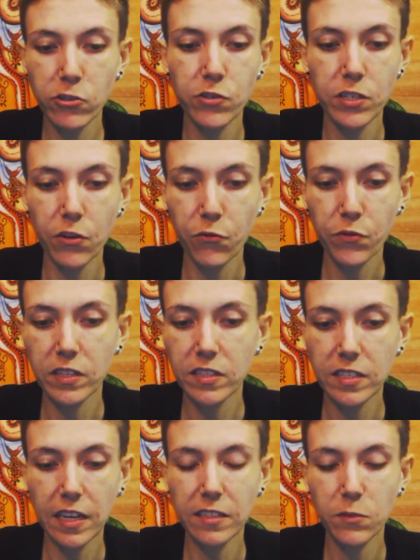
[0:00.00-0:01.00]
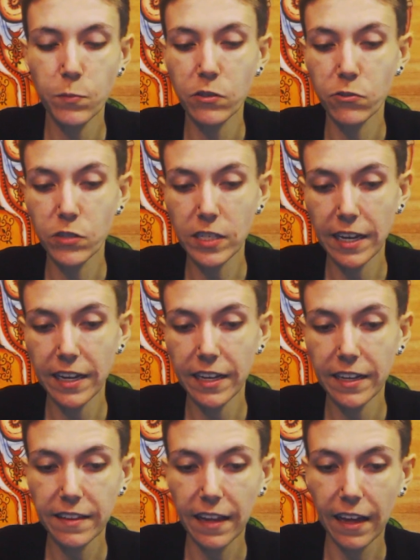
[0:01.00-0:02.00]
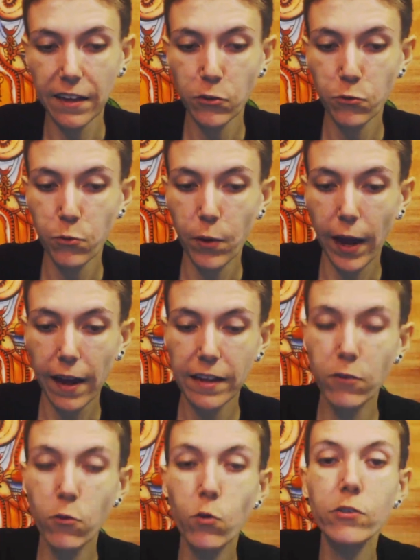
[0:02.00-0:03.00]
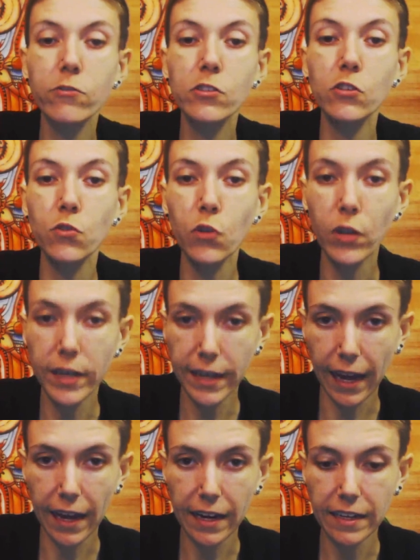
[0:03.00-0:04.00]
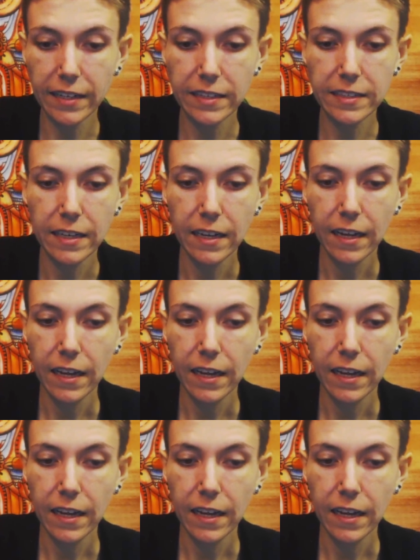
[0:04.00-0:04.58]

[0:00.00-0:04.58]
yourself in a sense, but they're saying that you, in order to look at it,